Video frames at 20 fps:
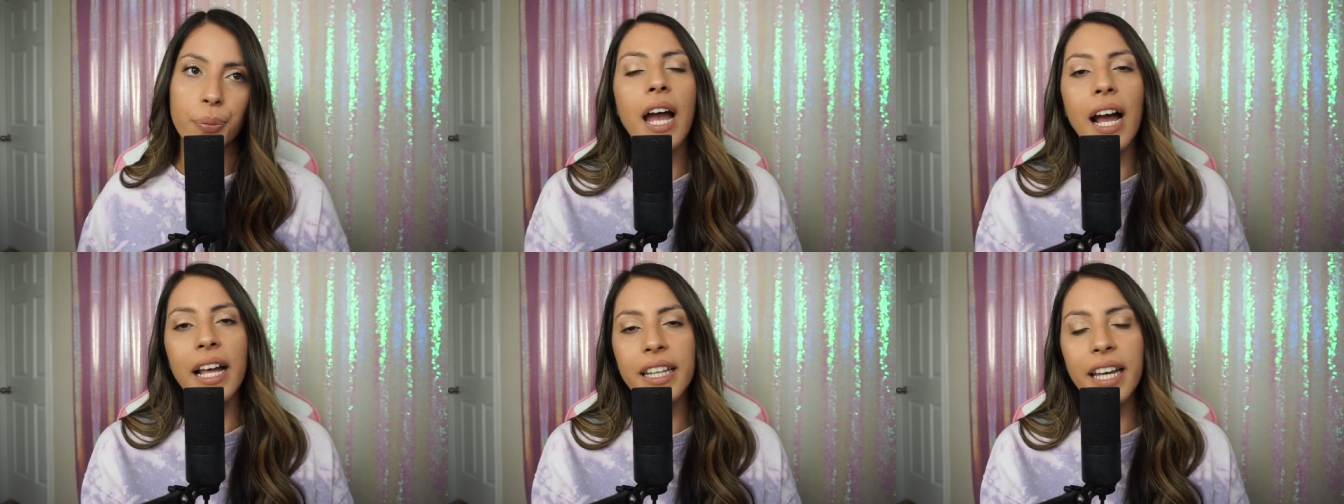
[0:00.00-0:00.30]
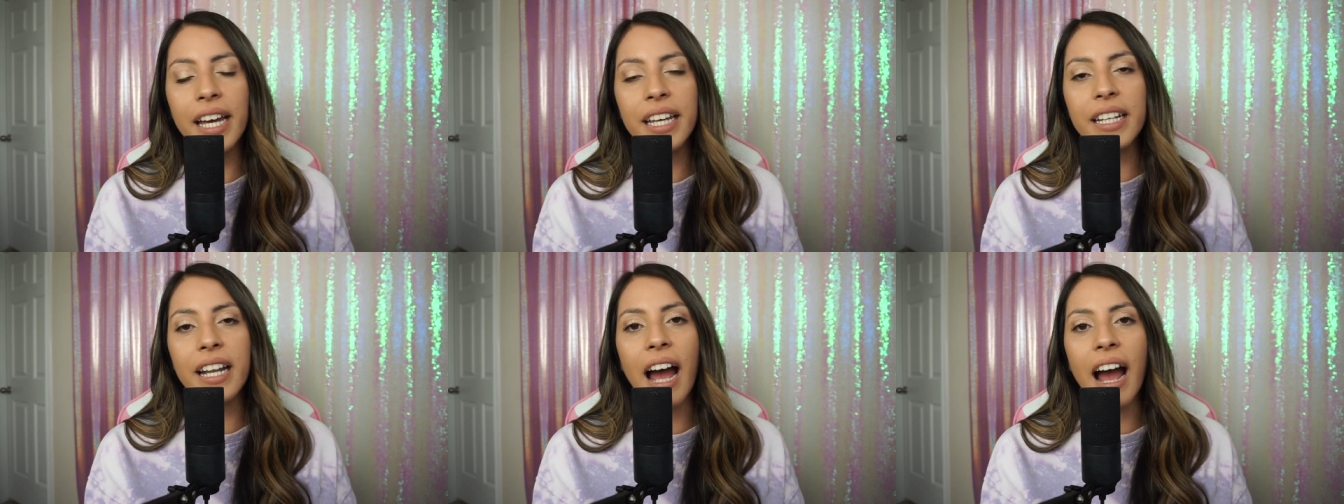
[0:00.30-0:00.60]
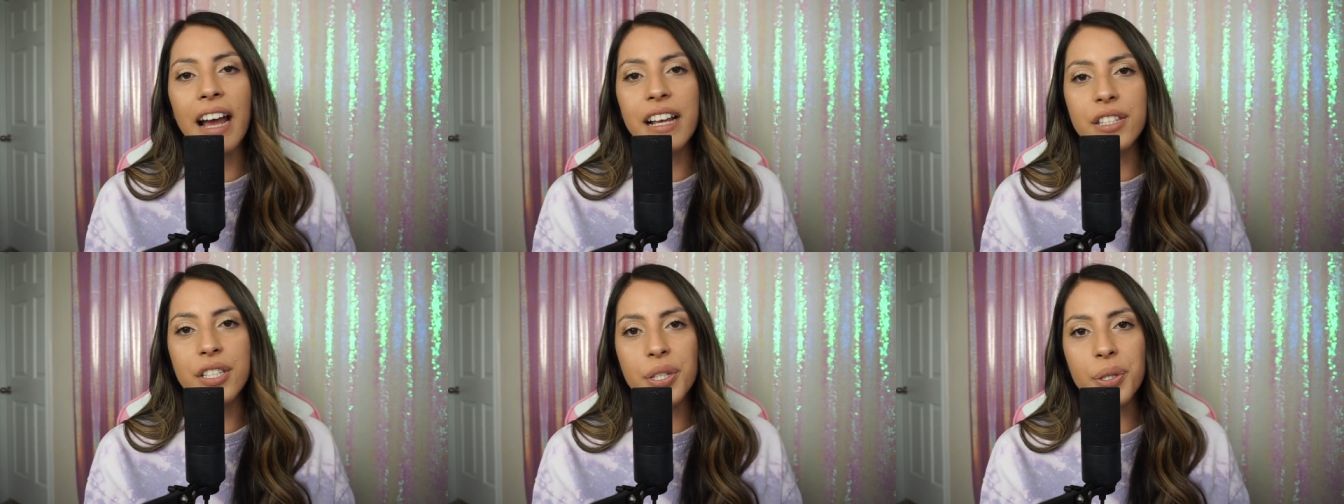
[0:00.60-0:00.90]
And then
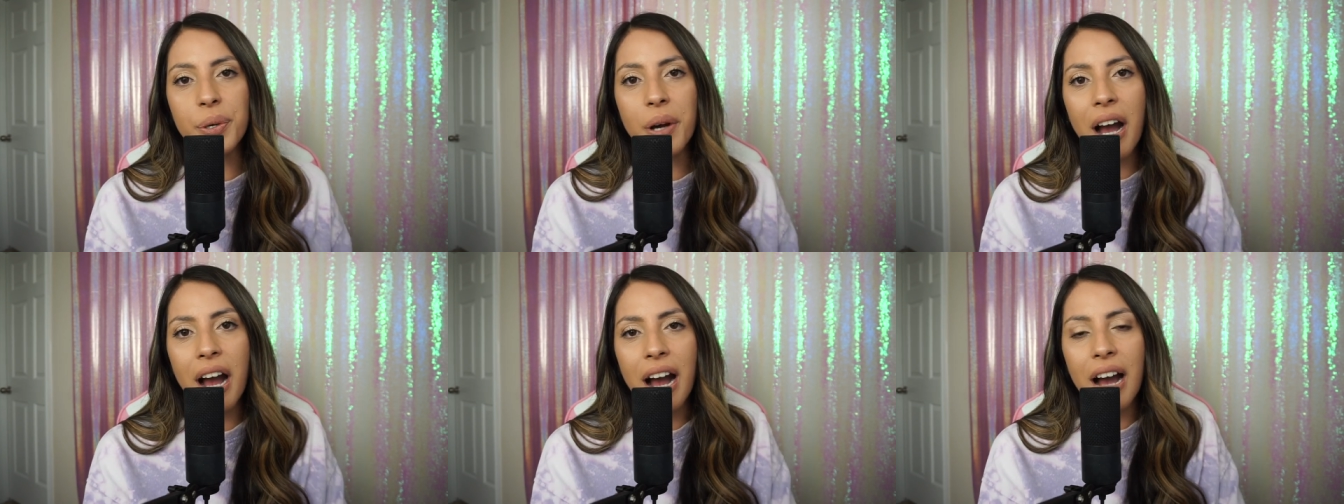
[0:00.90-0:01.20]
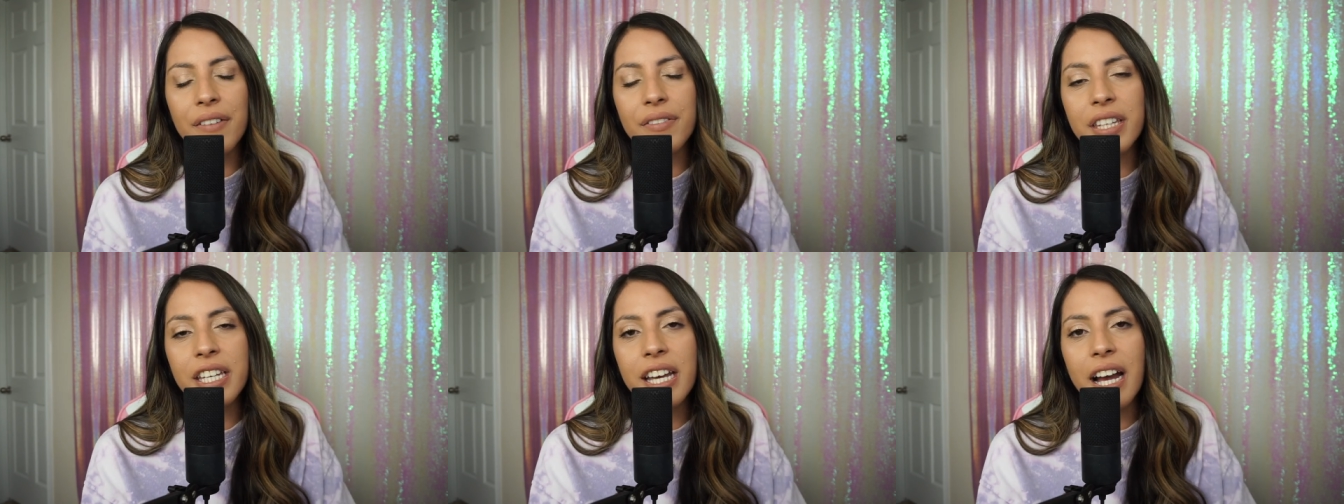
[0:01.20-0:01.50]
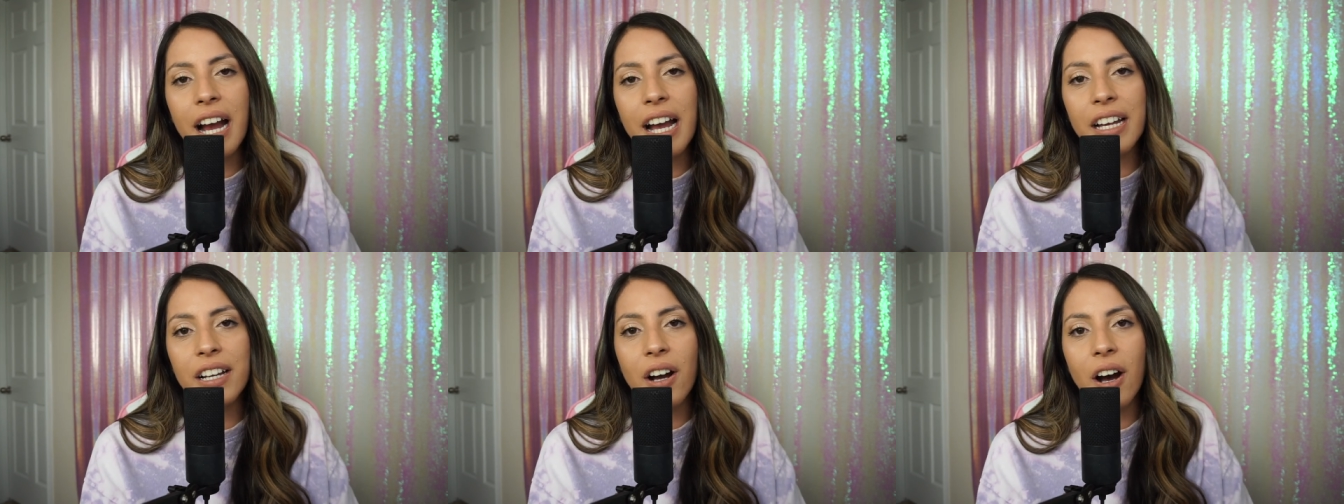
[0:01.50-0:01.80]
I do have the
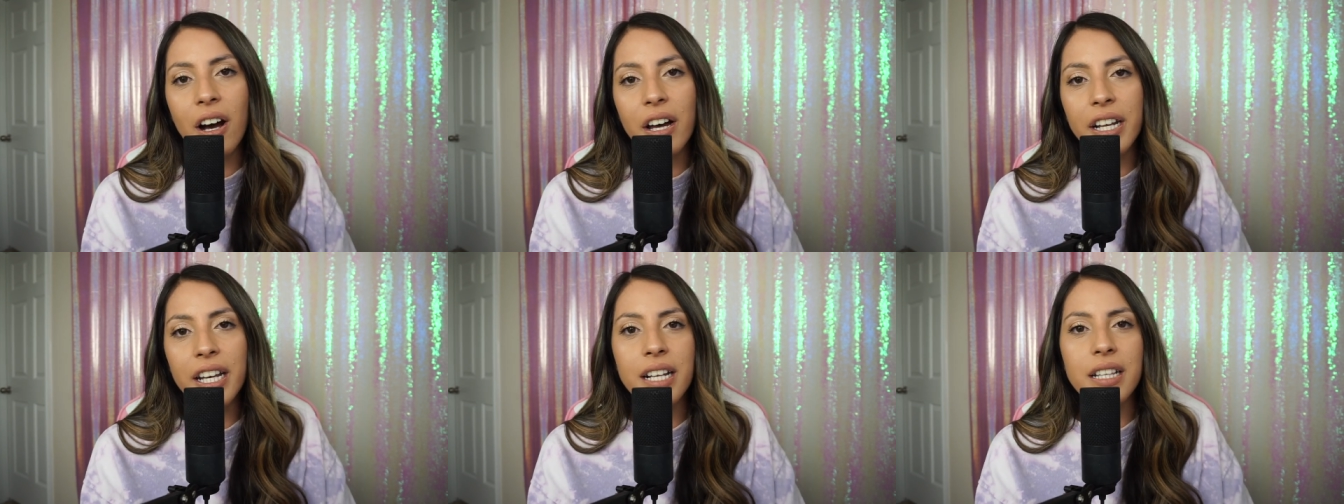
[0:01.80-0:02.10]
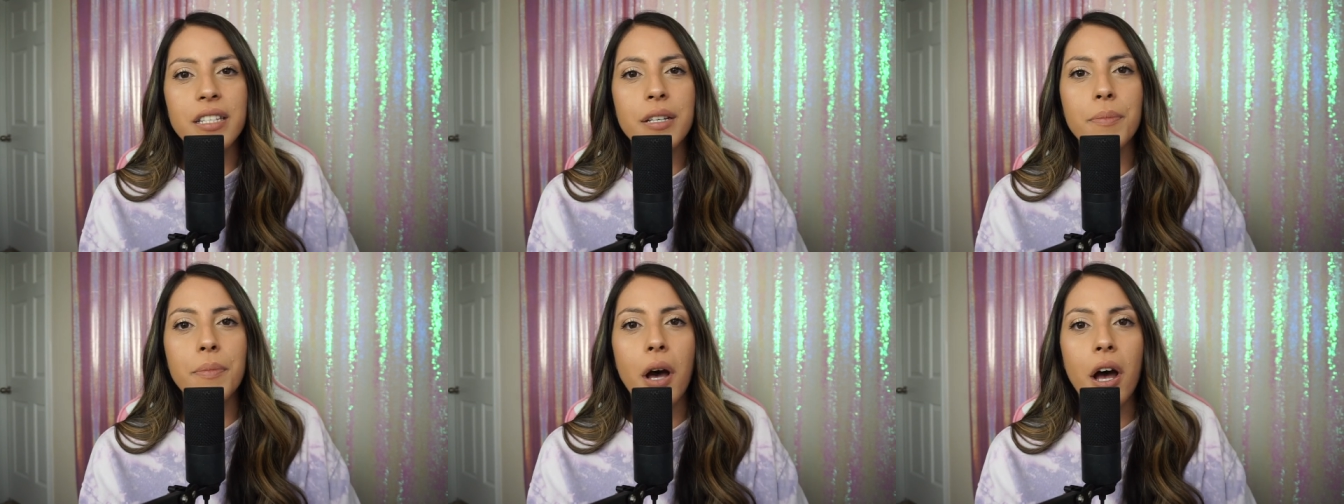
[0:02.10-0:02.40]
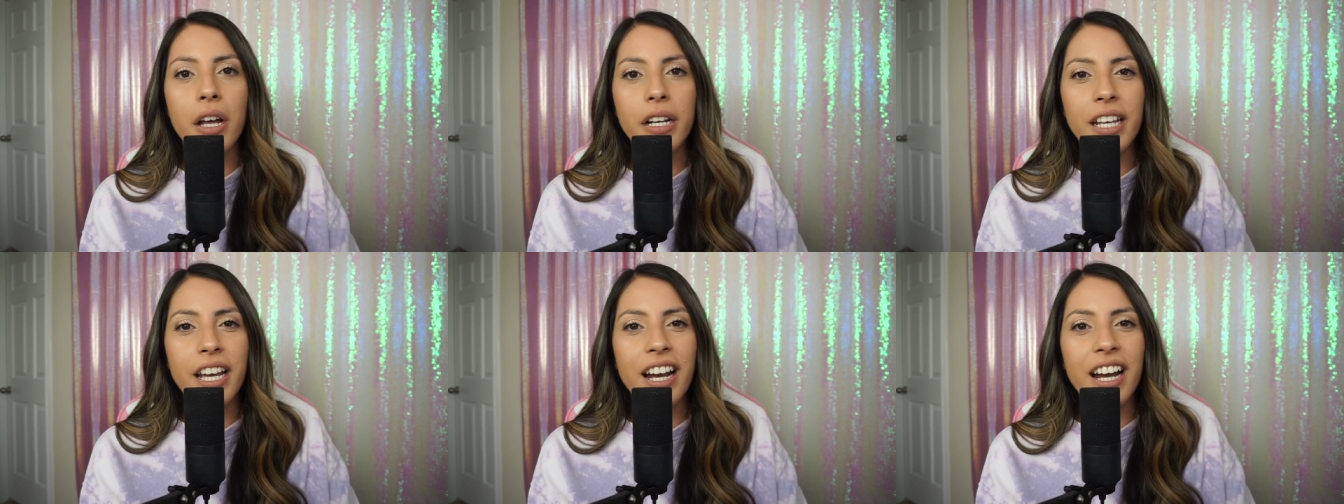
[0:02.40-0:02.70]
iconic
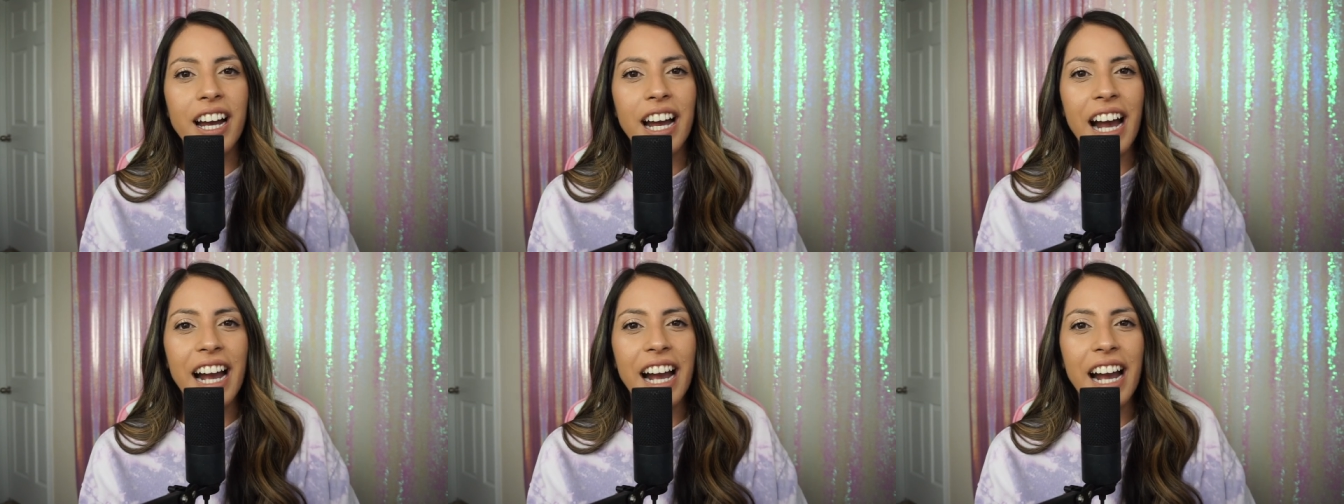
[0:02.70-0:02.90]
Demonia,